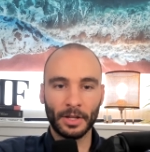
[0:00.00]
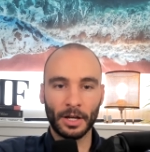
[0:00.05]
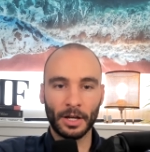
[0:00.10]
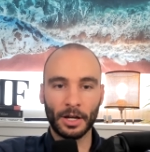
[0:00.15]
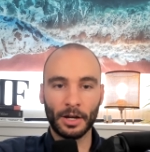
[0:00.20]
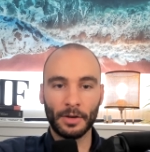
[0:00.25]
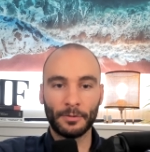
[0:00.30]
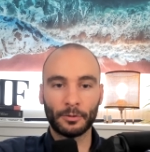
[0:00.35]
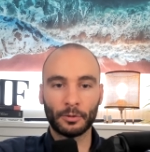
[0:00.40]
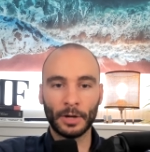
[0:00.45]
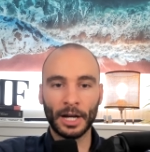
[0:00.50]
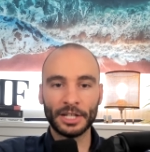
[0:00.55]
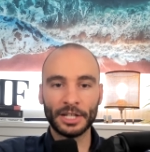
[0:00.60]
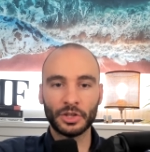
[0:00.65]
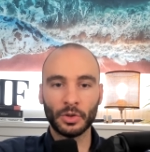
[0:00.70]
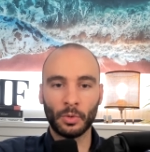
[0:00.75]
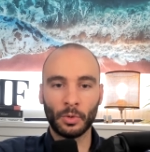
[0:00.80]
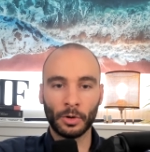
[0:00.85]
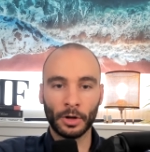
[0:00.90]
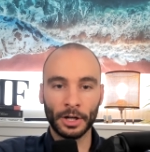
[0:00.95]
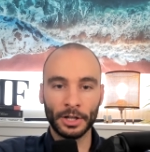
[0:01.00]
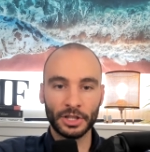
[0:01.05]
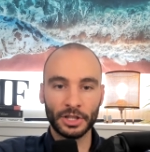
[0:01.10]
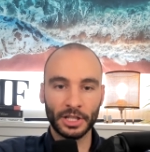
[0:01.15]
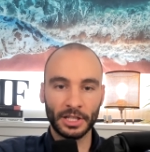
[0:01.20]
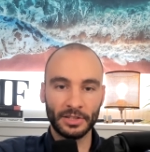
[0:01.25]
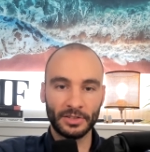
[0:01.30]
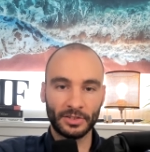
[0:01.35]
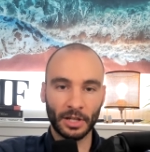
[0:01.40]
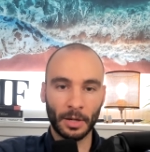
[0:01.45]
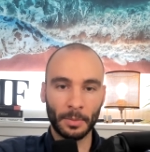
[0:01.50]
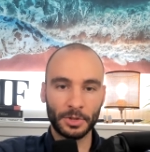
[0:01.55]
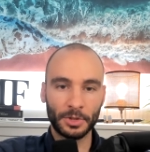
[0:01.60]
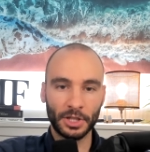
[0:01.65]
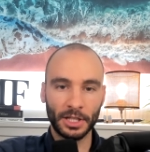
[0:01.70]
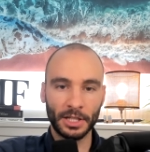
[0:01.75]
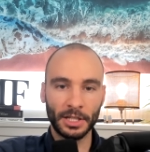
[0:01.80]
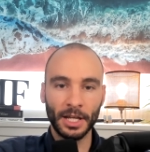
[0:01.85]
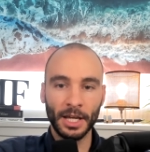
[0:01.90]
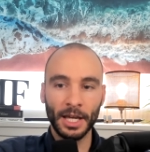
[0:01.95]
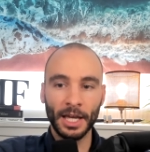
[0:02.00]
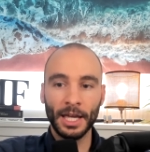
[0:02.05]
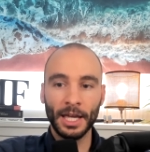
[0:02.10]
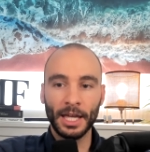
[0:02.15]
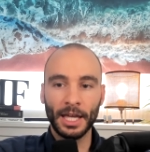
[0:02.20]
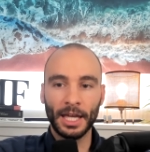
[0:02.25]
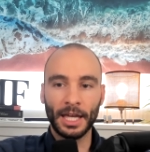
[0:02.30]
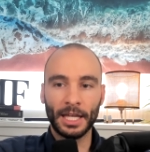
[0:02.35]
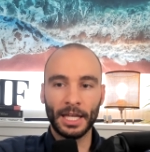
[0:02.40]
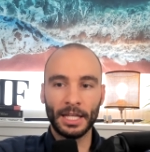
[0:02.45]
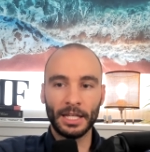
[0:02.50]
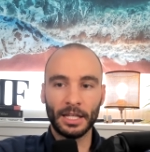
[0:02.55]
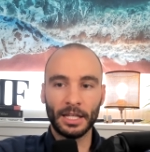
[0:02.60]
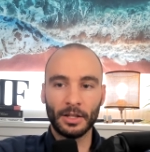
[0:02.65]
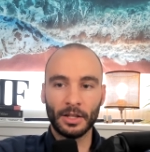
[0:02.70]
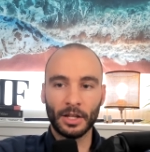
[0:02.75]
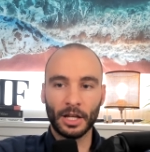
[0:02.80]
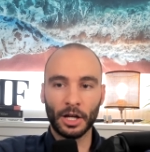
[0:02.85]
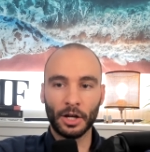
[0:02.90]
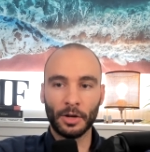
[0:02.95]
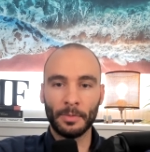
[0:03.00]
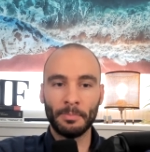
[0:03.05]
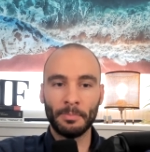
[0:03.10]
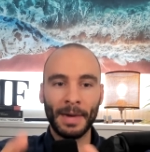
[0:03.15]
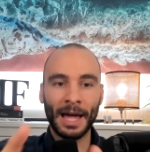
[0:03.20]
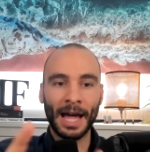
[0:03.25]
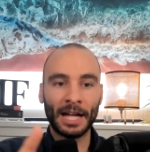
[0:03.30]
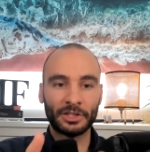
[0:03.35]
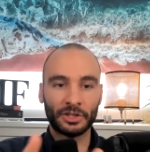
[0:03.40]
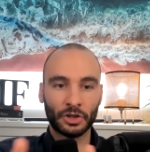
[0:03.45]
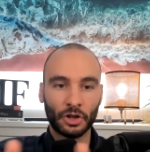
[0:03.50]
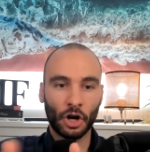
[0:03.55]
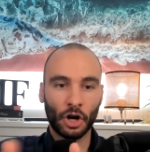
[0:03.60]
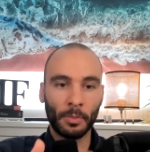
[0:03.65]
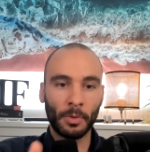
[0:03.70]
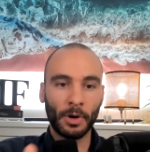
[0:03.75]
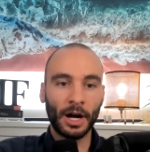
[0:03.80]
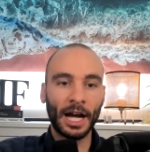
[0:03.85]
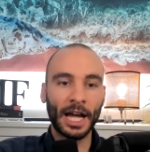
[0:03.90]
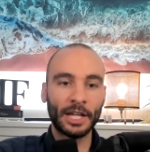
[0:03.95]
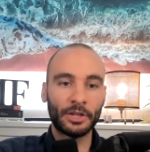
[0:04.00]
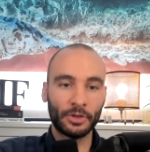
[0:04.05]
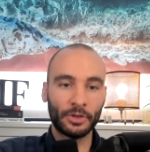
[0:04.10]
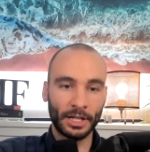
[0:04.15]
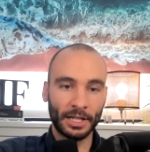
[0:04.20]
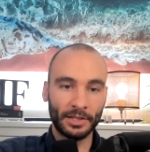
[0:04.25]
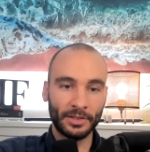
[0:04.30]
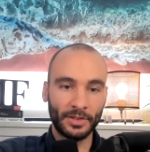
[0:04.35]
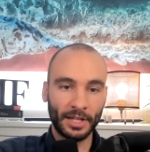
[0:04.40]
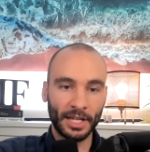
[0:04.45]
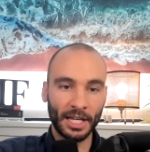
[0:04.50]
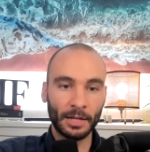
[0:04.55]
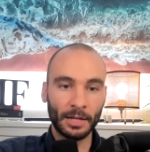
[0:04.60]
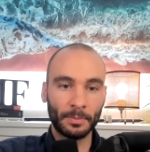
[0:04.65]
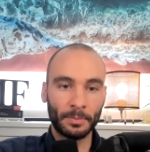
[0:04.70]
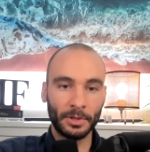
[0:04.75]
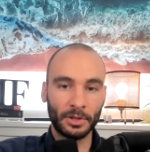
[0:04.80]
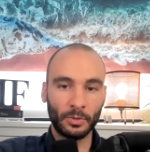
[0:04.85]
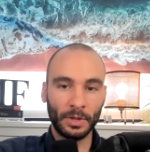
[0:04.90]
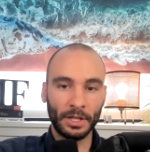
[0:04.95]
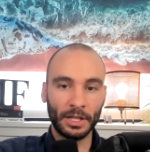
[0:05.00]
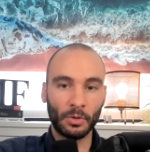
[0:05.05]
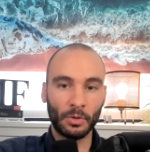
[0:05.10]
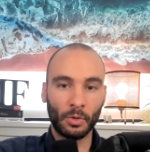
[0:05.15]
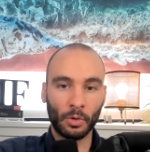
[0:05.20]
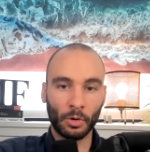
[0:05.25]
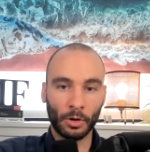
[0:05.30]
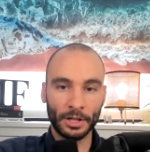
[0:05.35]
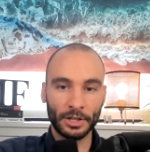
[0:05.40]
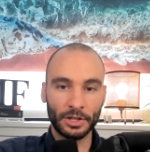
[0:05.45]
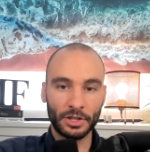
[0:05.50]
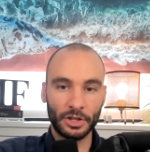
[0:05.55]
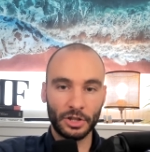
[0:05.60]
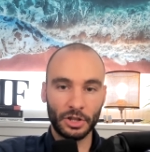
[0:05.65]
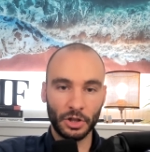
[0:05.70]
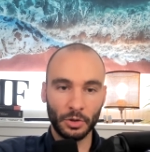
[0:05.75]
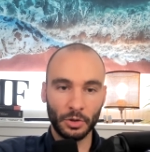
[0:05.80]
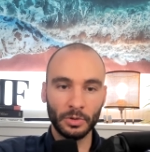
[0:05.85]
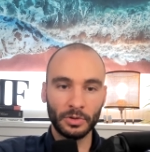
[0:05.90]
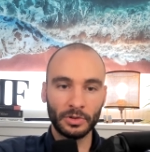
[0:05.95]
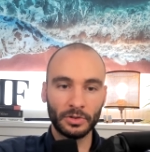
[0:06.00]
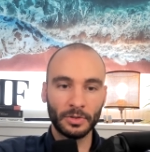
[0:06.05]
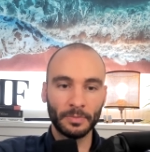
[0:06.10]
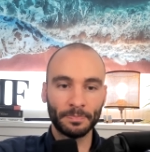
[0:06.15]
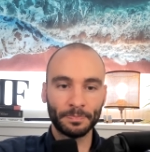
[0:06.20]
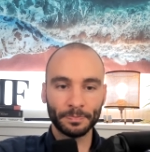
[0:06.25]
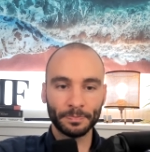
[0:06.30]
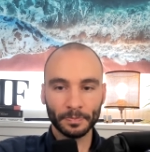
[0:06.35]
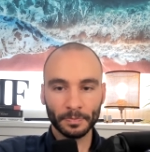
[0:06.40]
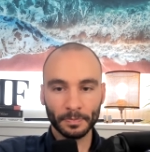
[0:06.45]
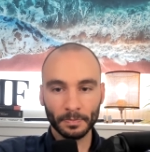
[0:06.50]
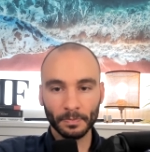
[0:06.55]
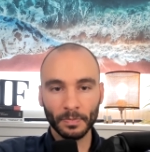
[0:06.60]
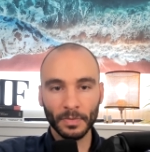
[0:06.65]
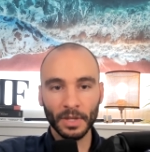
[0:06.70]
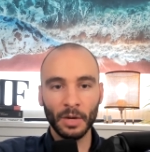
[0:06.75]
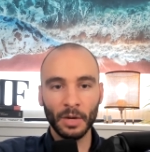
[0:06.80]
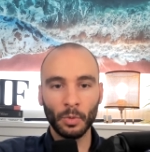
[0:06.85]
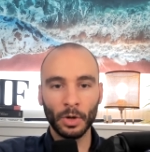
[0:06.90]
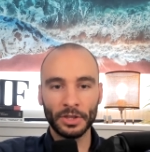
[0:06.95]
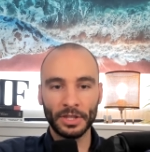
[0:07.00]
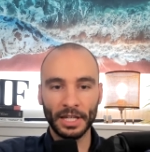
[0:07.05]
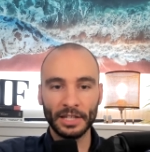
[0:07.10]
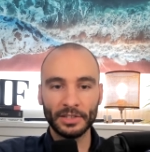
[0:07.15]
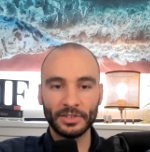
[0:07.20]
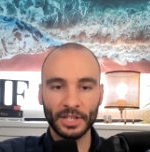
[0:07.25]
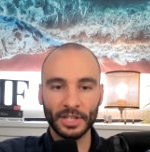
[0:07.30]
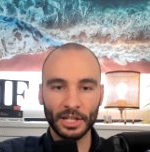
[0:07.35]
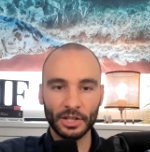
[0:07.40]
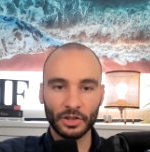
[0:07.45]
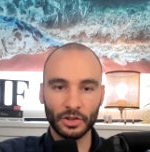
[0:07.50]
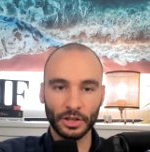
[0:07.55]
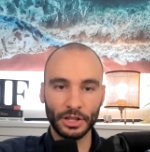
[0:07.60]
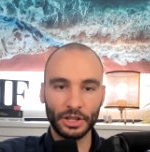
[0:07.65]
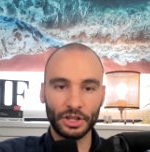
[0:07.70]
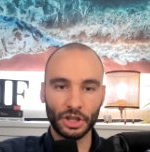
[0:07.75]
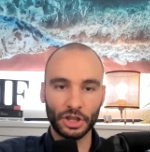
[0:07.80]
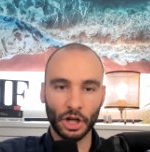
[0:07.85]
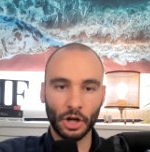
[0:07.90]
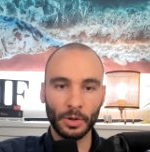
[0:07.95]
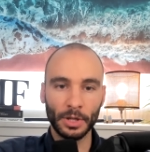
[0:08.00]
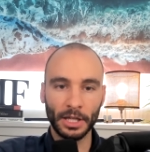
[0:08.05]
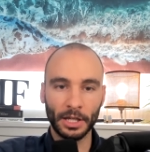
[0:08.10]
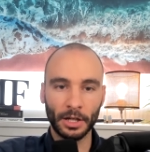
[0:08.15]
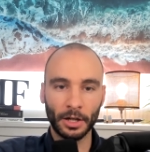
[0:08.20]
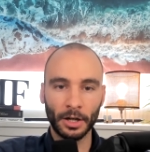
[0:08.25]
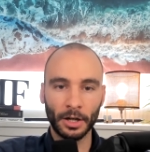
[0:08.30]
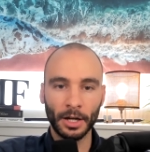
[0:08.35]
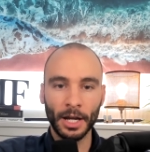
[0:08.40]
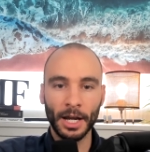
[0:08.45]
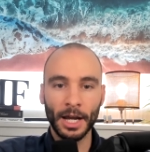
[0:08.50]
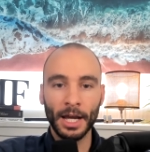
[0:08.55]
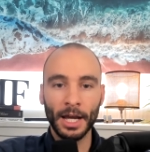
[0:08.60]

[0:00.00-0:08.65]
uh, fresh orange consumption and uh, matched carbohydrate intake between orange juice. And what they essentially show here